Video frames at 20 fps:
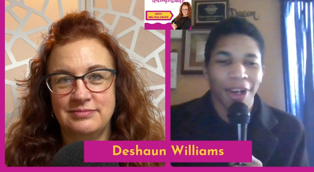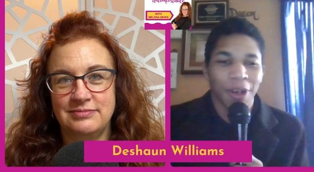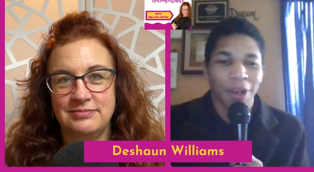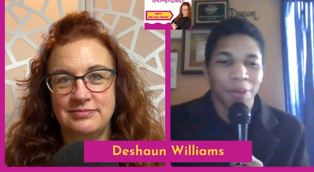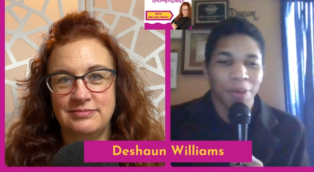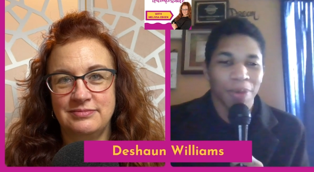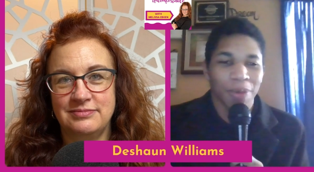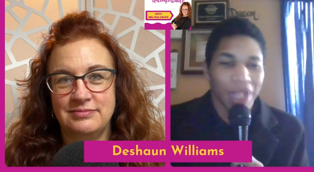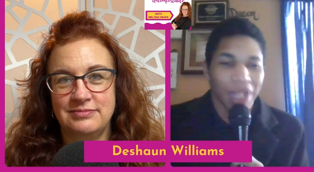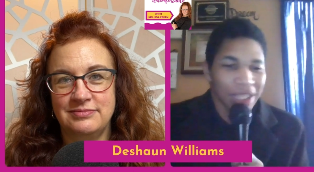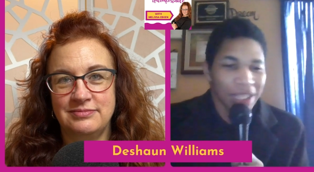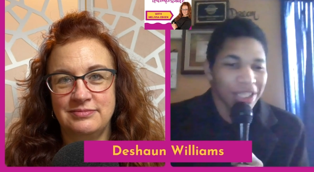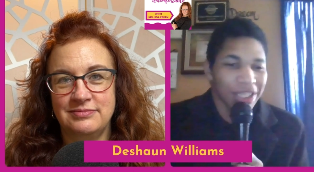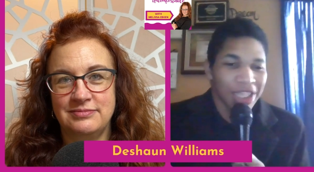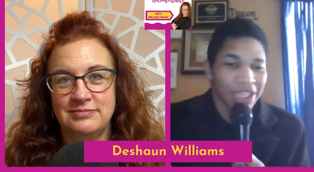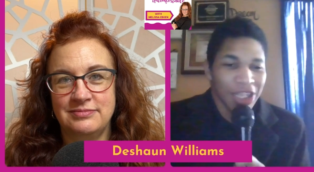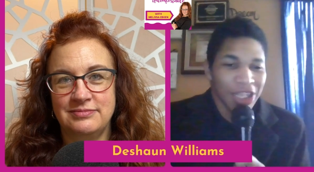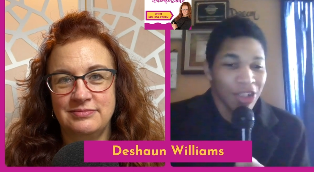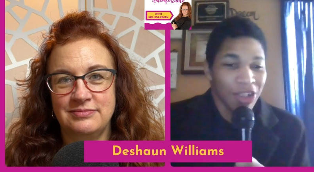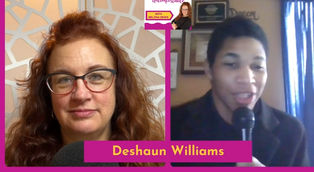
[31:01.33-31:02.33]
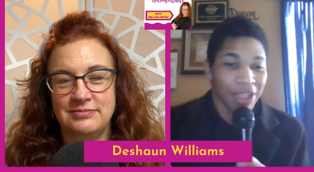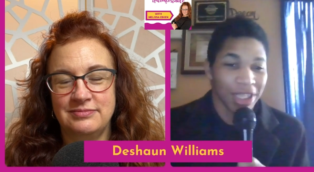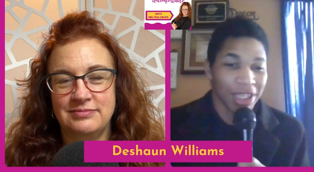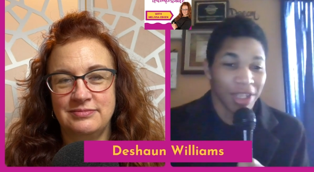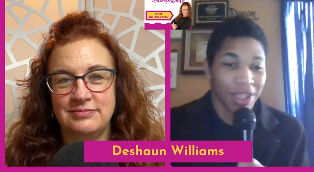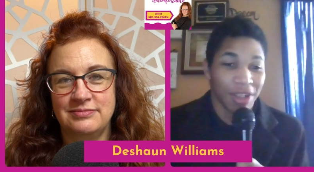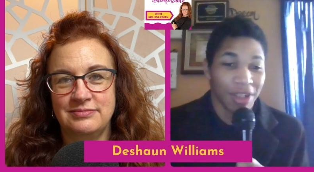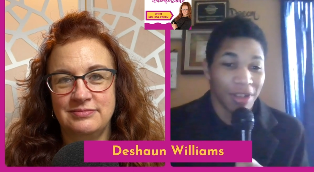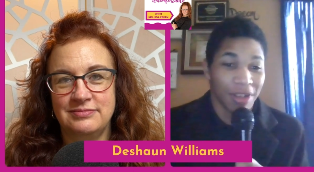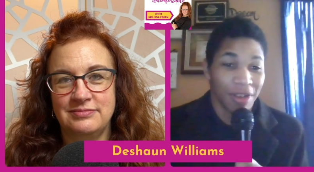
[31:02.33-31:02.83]
Speaker 1: um, is
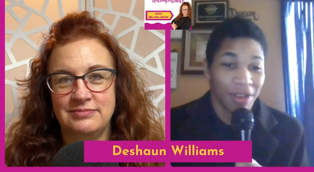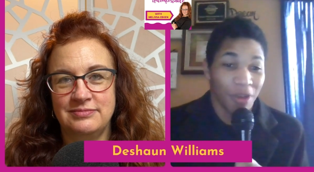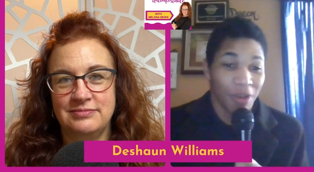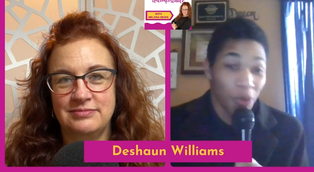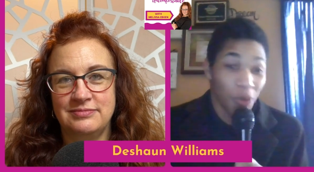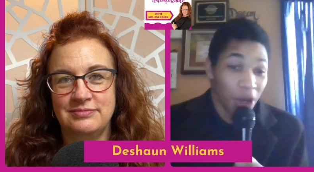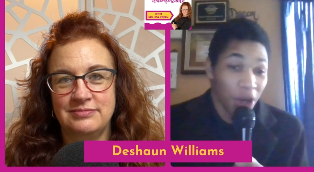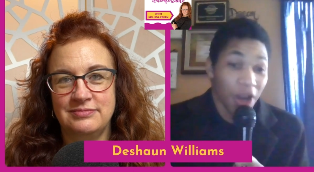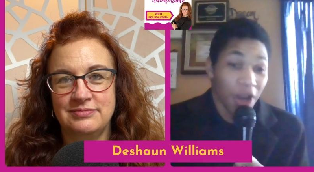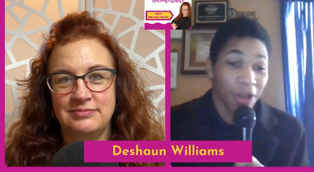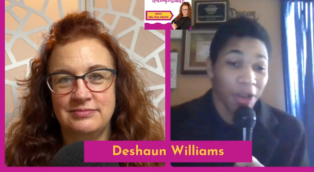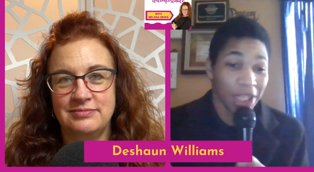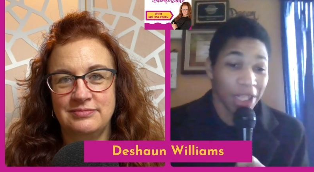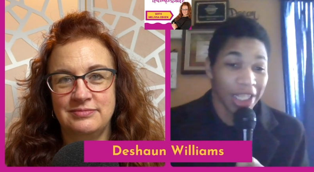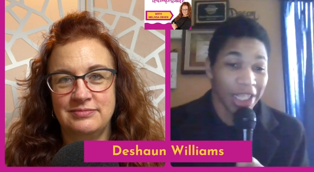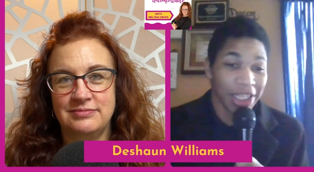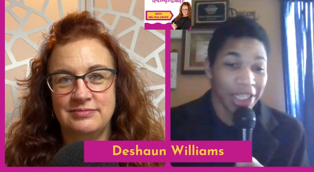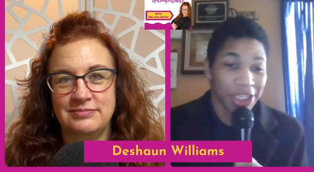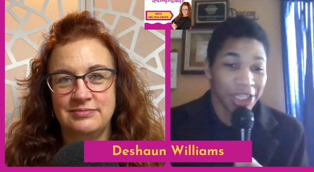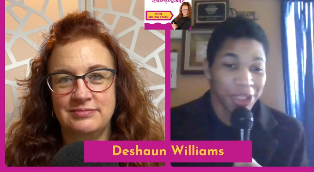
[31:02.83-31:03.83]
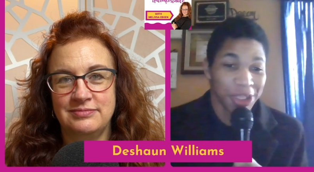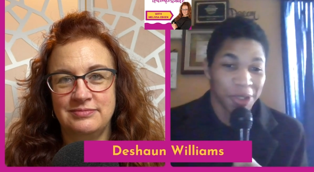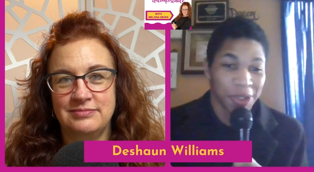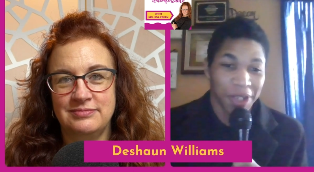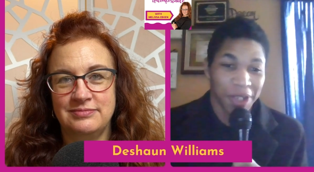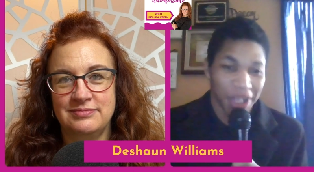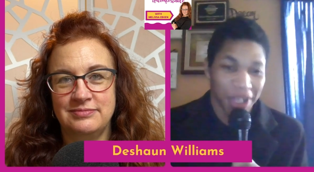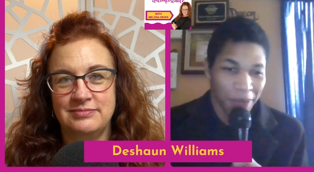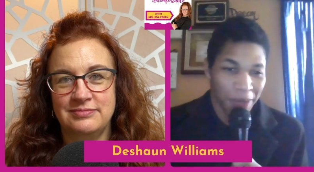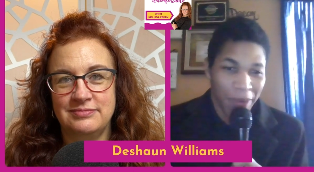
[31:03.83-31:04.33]
literally. We're on the
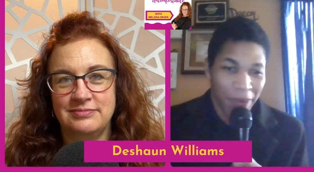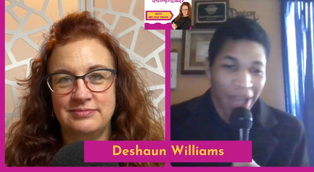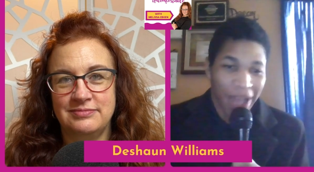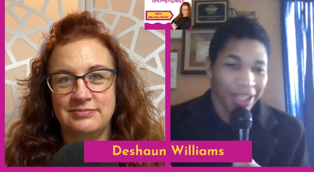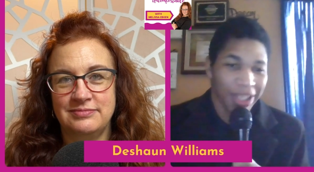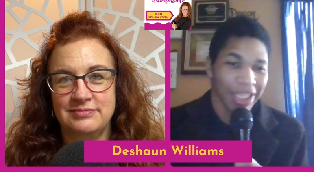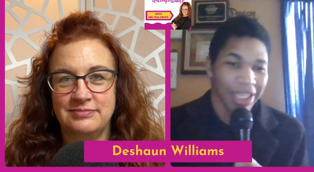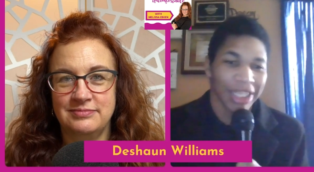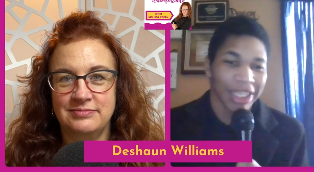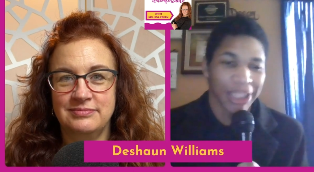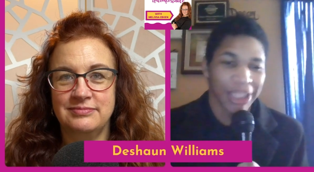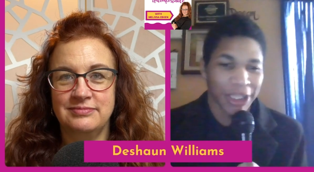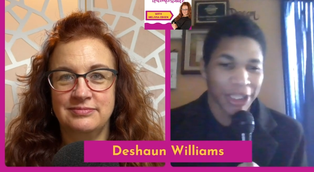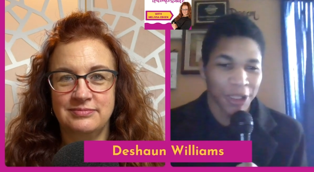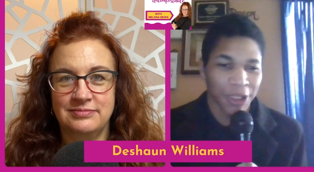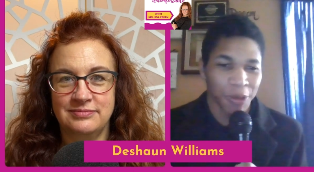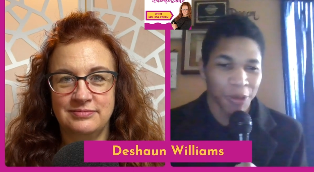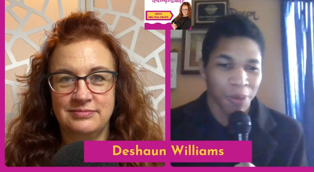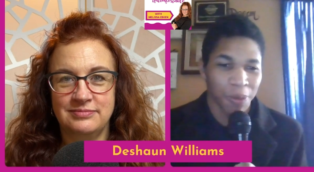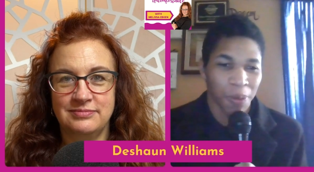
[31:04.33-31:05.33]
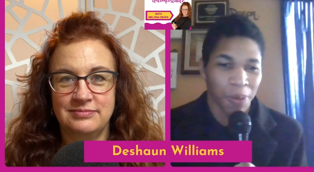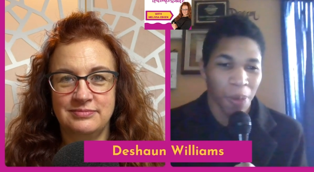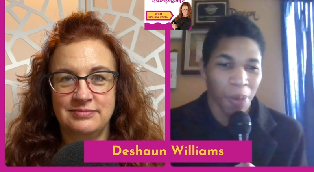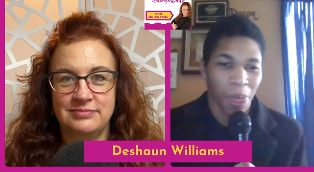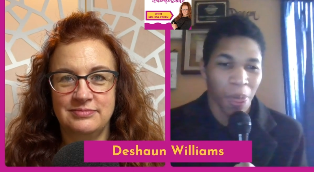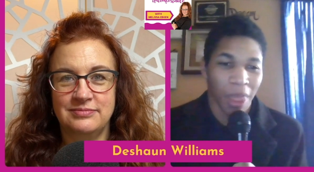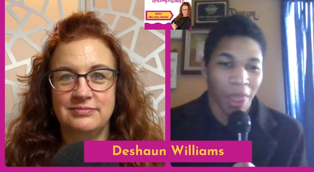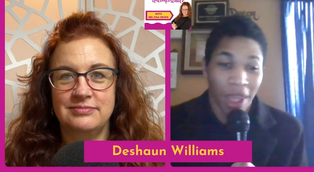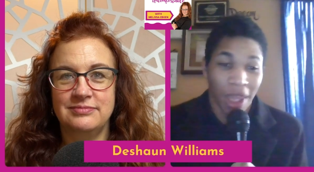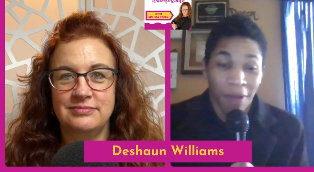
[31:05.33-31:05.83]
issue about the issue,
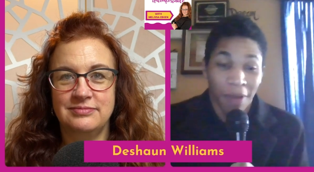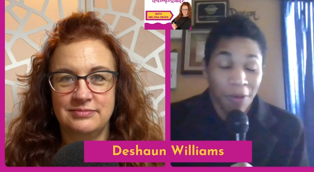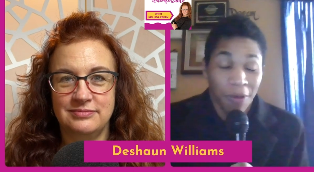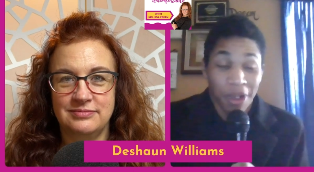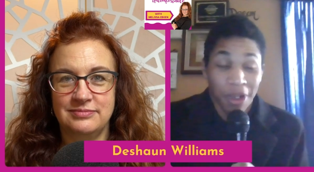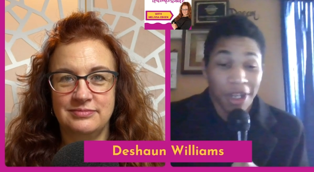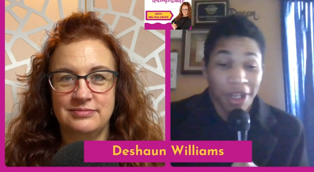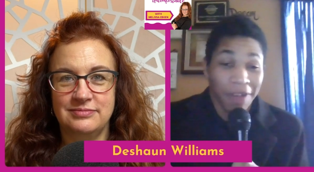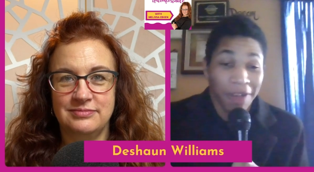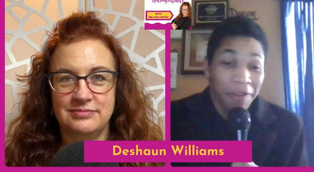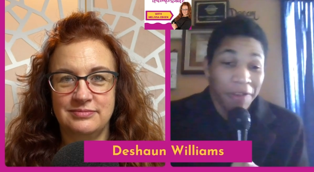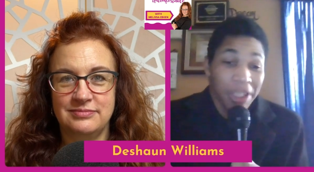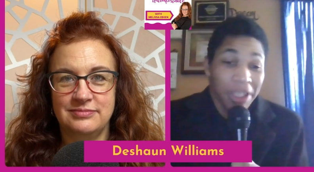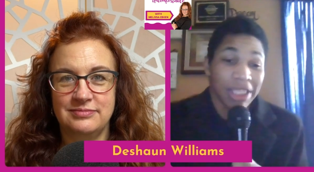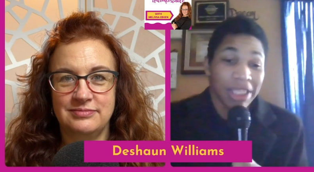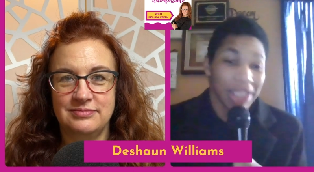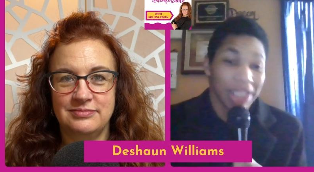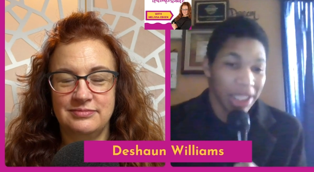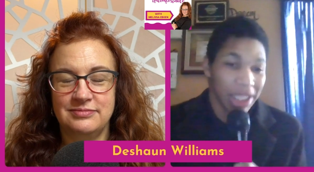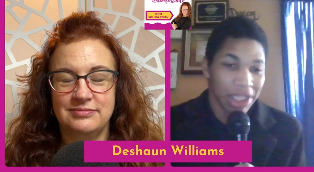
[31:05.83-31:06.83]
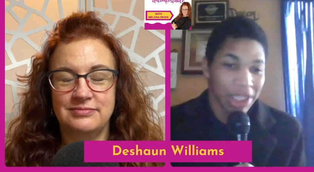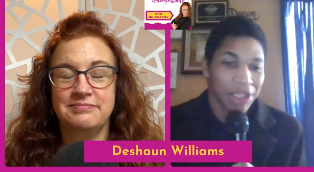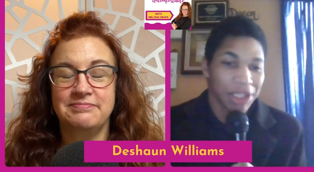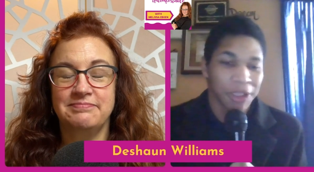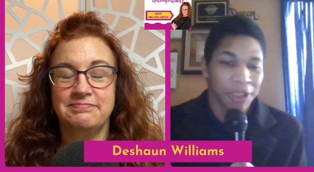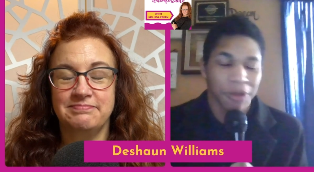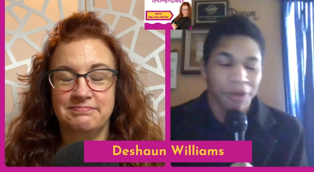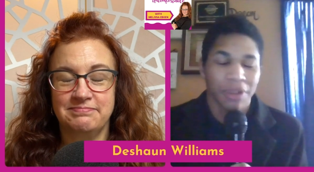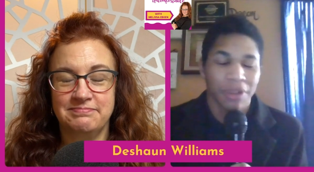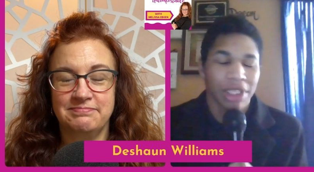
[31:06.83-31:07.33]
and we're going to fix the
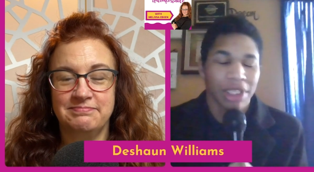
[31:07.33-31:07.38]
issue.